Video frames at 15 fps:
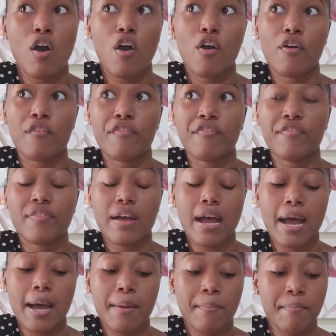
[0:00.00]
of
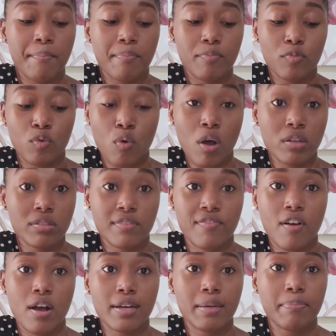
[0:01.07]
the
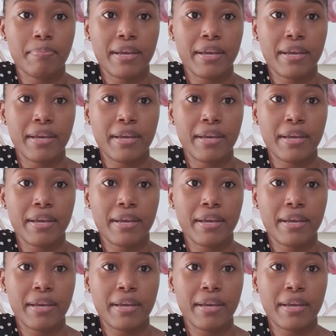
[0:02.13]
waterfall in